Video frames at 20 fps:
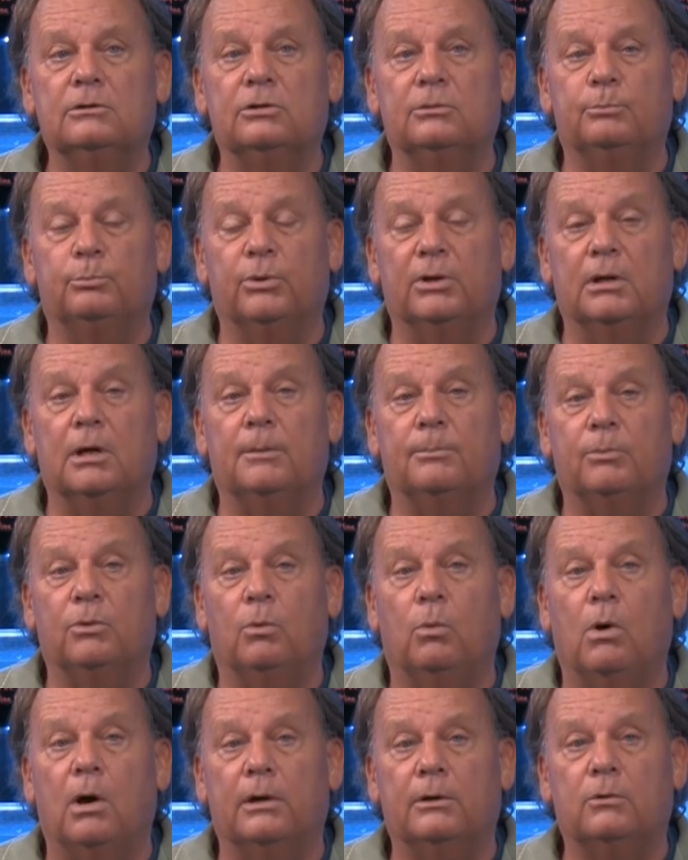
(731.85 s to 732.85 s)
to bring up
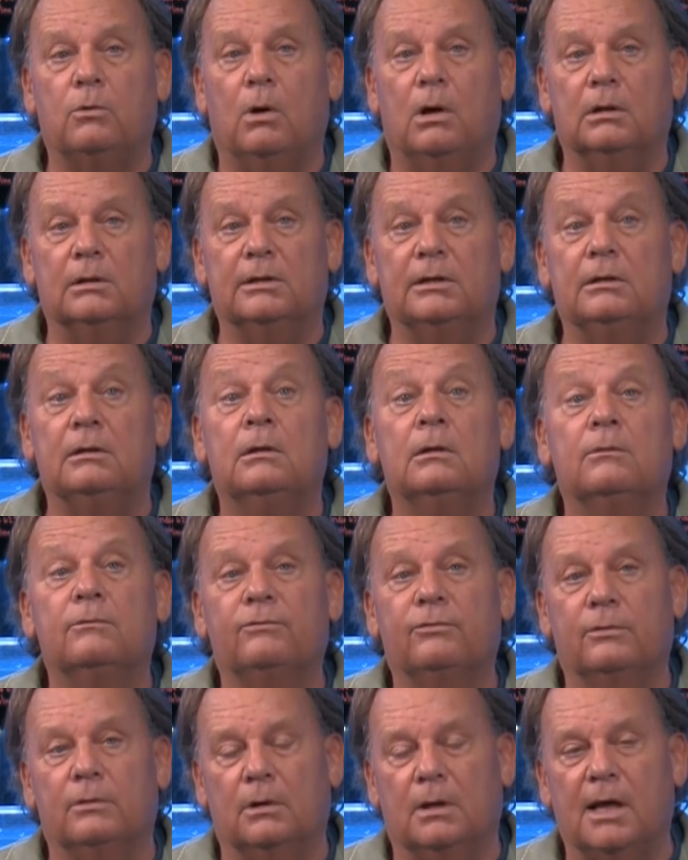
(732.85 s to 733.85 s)
the water quality
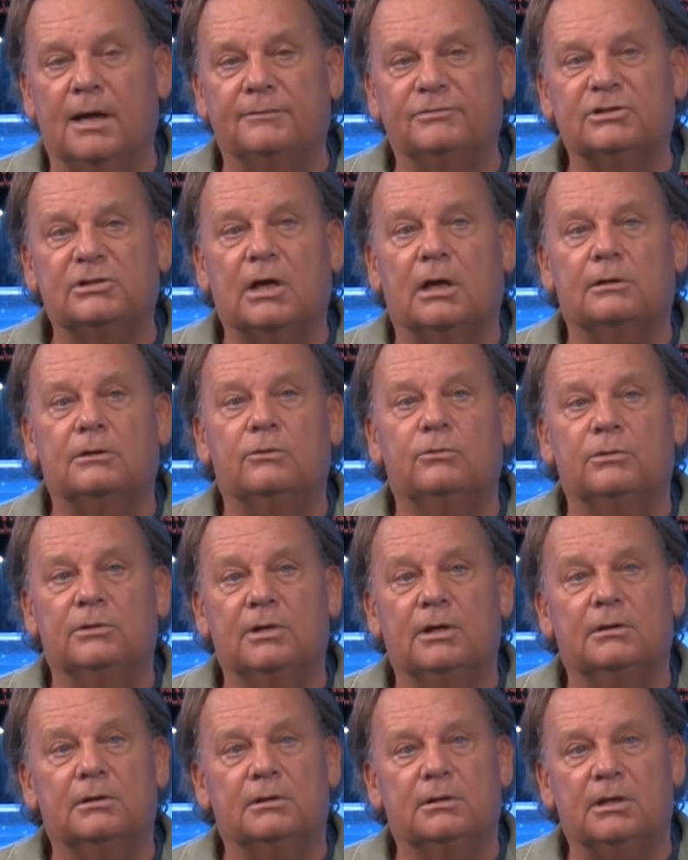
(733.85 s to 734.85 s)
for the livestock you
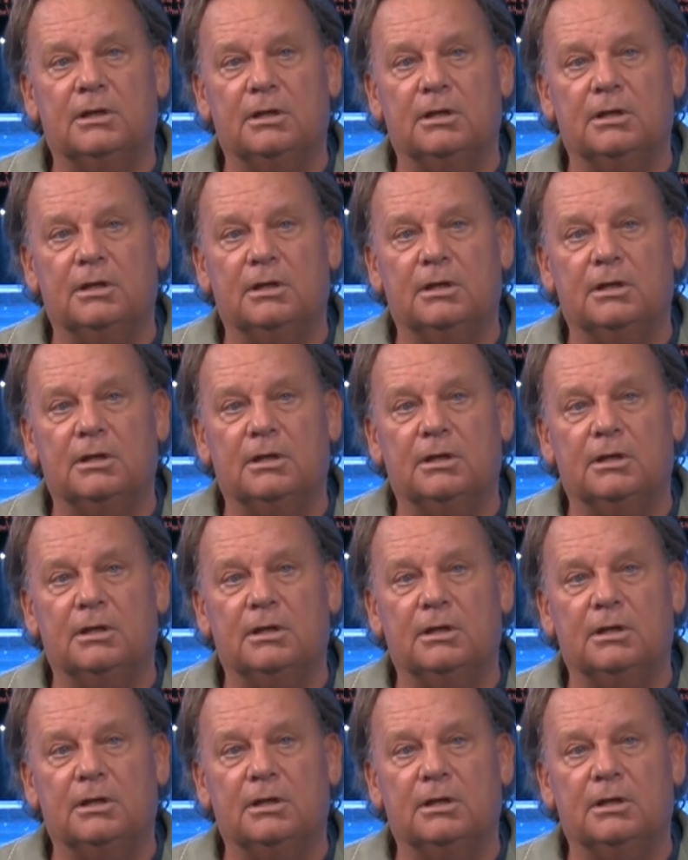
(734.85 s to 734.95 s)
intend.